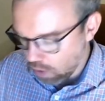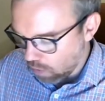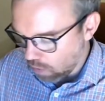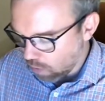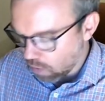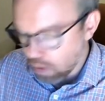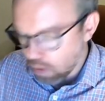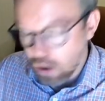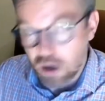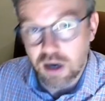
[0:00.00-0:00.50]

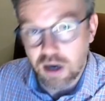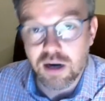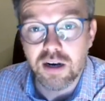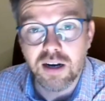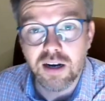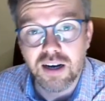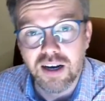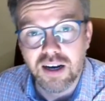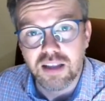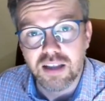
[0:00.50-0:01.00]
Or
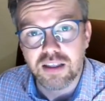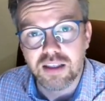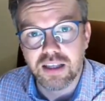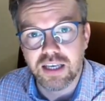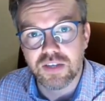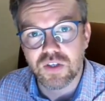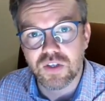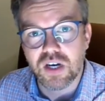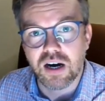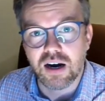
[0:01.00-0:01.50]

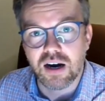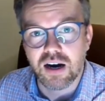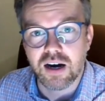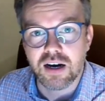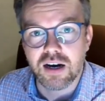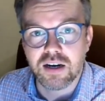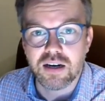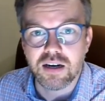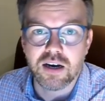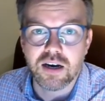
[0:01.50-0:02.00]
these
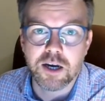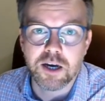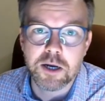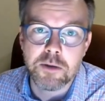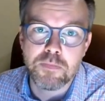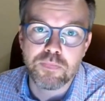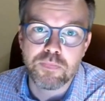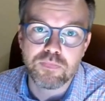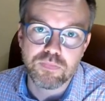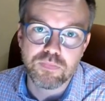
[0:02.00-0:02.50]
are
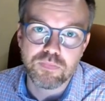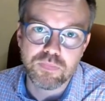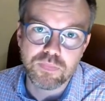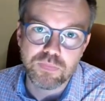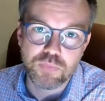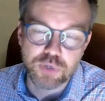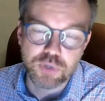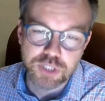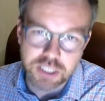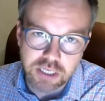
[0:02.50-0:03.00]
um,
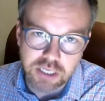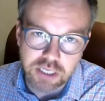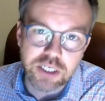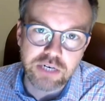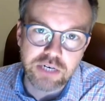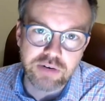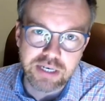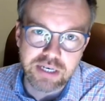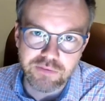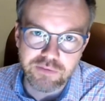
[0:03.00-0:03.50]
procedurally
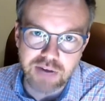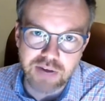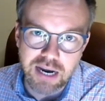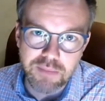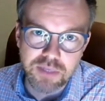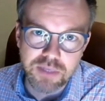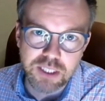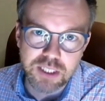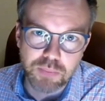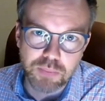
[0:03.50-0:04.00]
generated
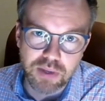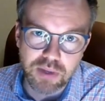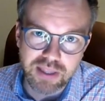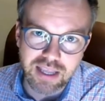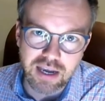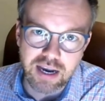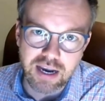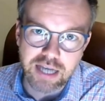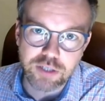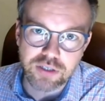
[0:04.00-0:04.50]
environments, but
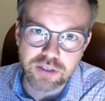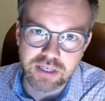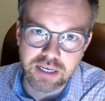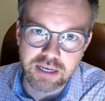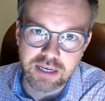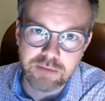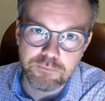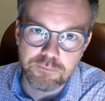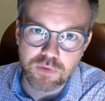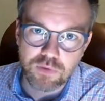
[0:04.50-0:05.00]
they're
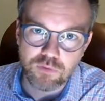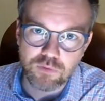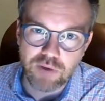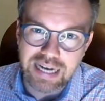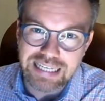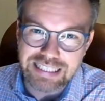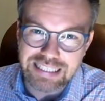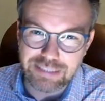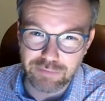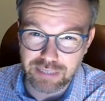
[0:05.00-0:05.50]
actually
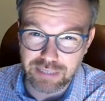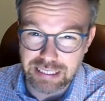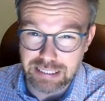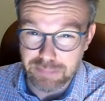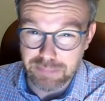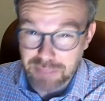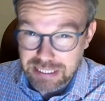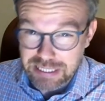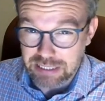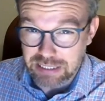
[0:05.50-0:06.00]
relatively
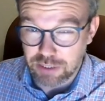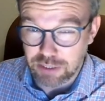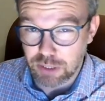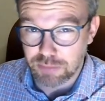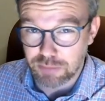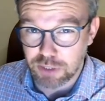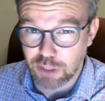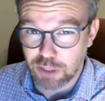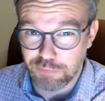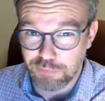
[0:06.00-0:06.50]
limited in
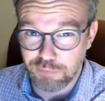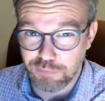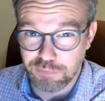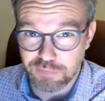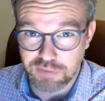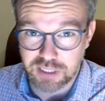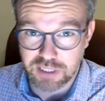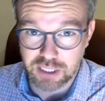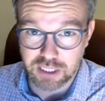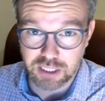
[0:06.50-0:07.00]
terms of
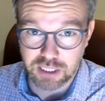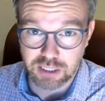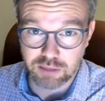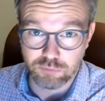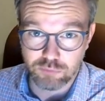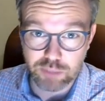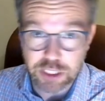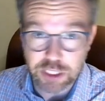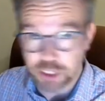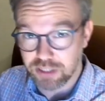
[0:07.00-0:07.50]
the
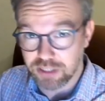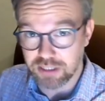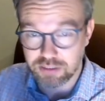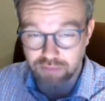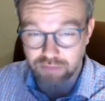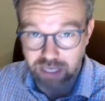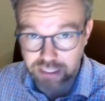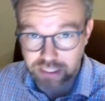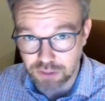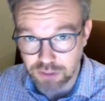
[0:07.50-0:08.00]
richness,
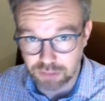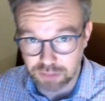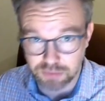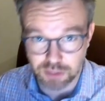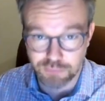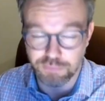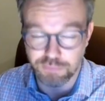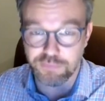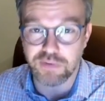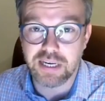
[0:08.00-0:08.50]
right? In terms
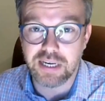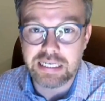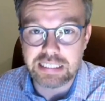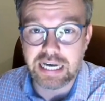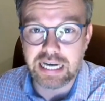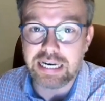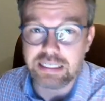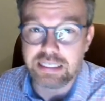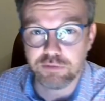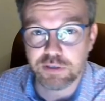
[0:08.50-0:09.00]
of
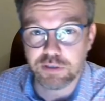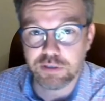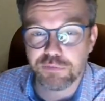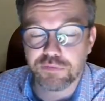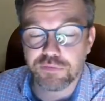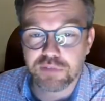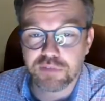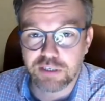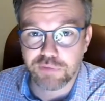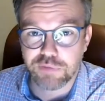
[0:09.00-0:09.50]
interacting
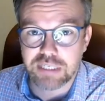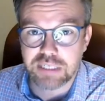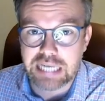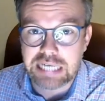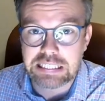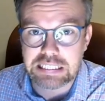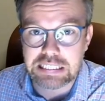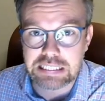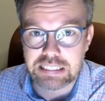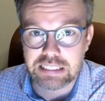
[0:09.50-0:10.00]
with different
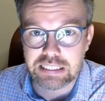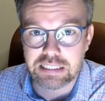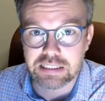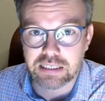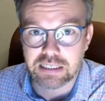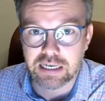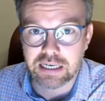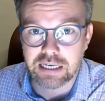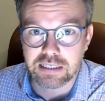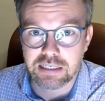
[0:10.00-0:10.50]
entities
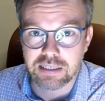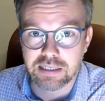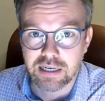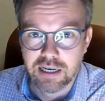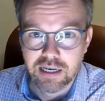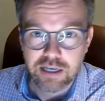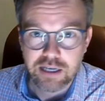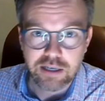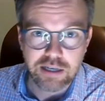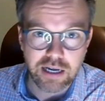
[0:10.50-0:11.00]
and
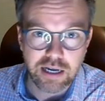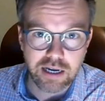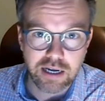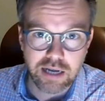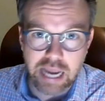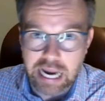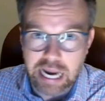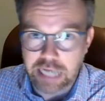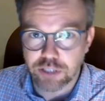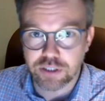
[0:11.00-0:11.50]
uh,
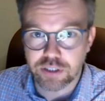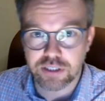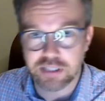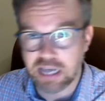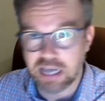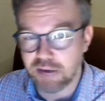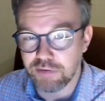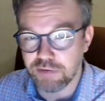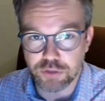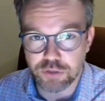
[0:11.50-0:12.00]
agents
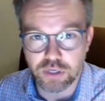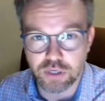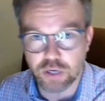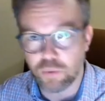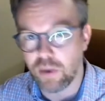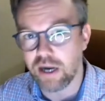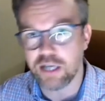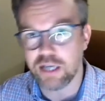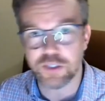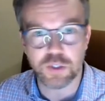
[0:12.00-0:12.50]
having to
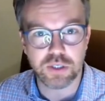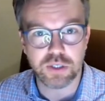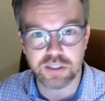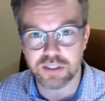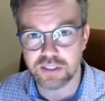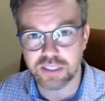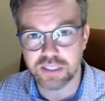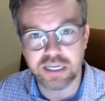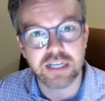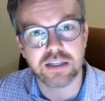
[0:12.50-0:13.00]
acquire certain
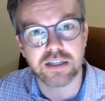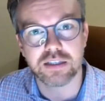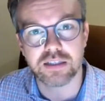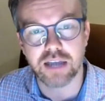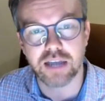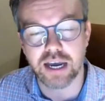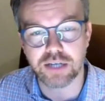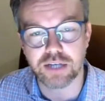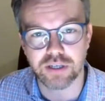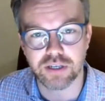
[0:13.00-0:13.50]
skills.
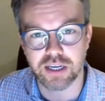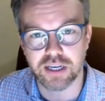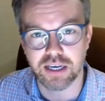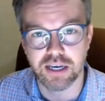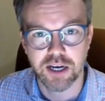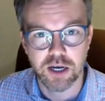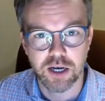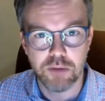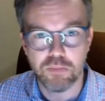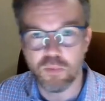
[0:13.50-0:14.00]
They're actually
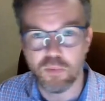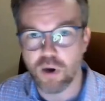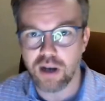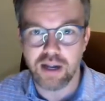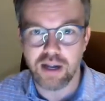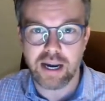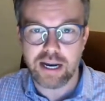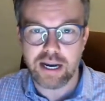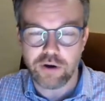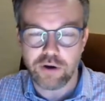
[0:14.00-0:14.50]
more
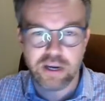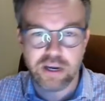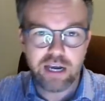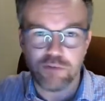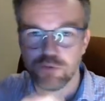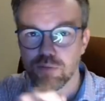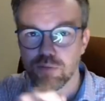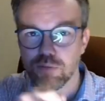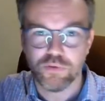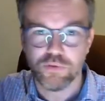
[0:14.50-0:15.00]
like, okay, I have
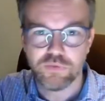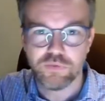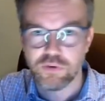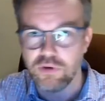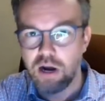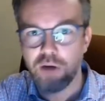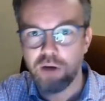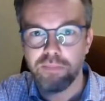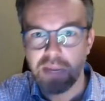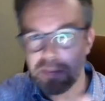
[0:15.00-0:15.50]
to move
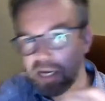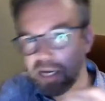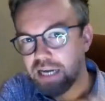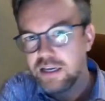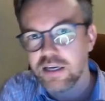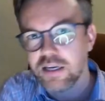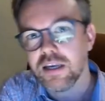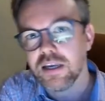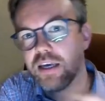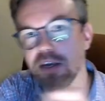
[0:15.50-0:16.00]
around, maybe get a
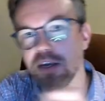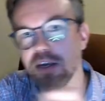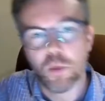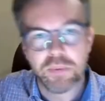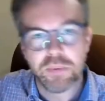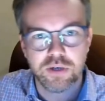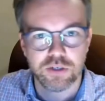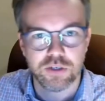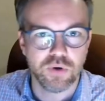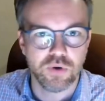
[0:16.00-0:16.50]
key,
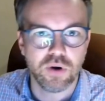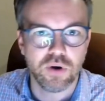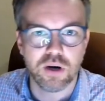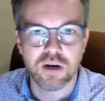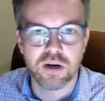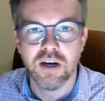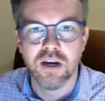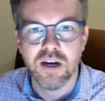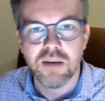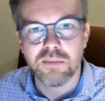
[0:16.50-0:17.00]
open a
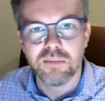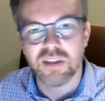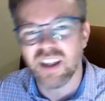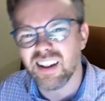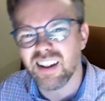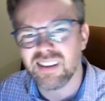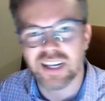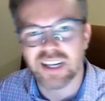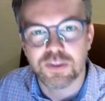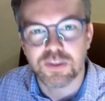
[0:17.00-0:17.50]
door, but
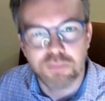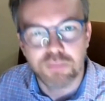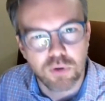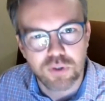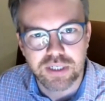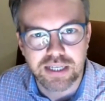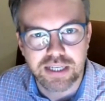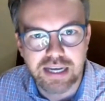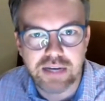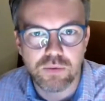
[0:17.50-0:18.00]
then that's
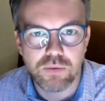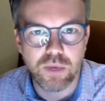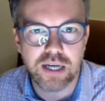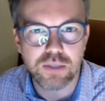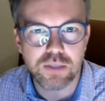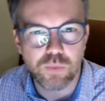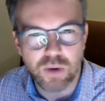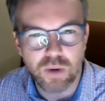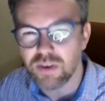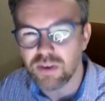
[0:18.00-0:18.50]
mostly it.
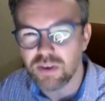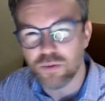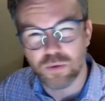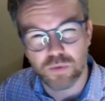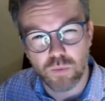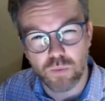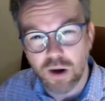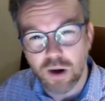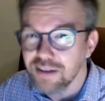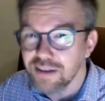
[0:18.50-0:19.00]
Whereas what we would
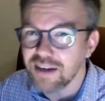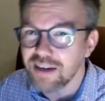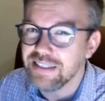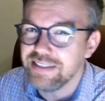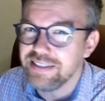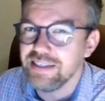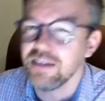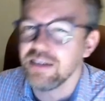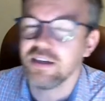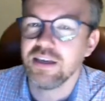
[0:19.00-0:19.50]
want
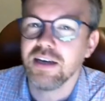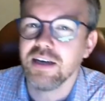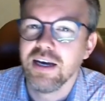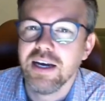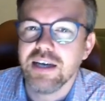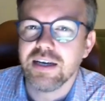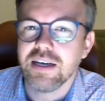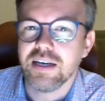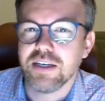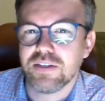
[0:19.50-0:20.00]
ideally
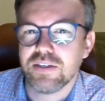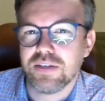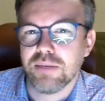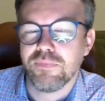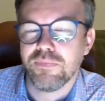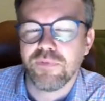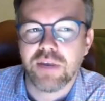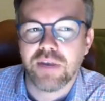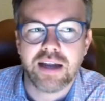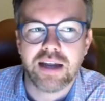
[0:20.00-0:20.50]
is
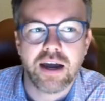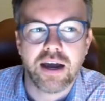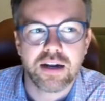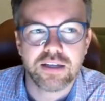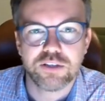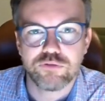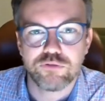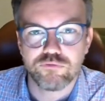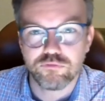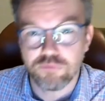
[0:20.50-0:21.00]
something that
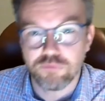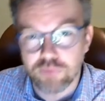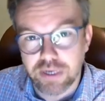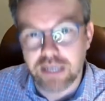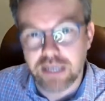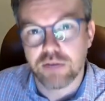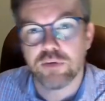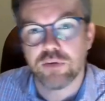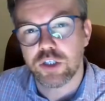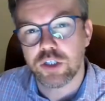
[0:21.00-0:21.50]
is
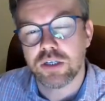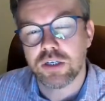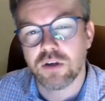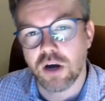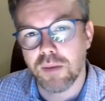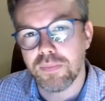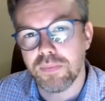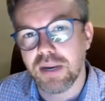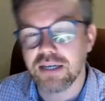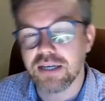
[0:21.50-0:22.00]
really rich and
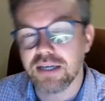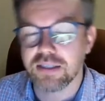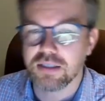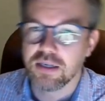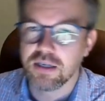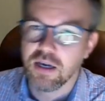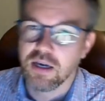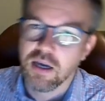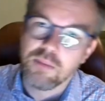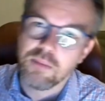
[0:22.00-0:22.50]
complex,
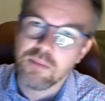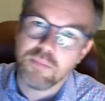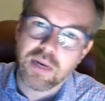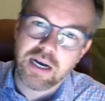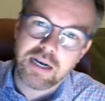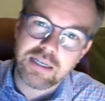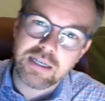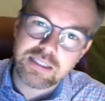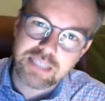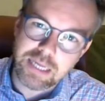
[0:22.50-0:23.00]
but
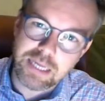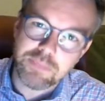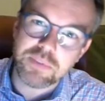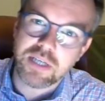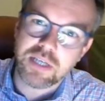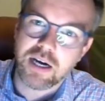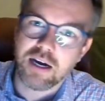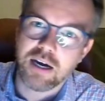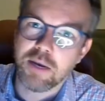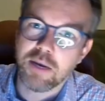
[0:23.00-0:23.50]
at the same
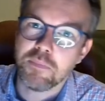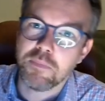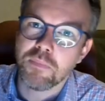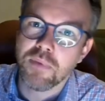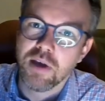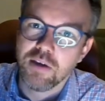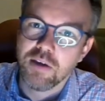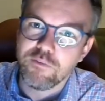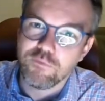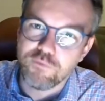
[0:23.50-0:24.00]
time,
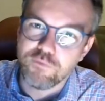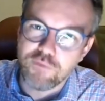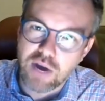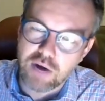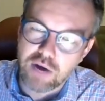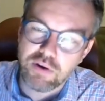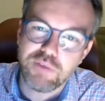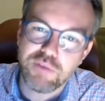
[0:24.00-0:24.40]
very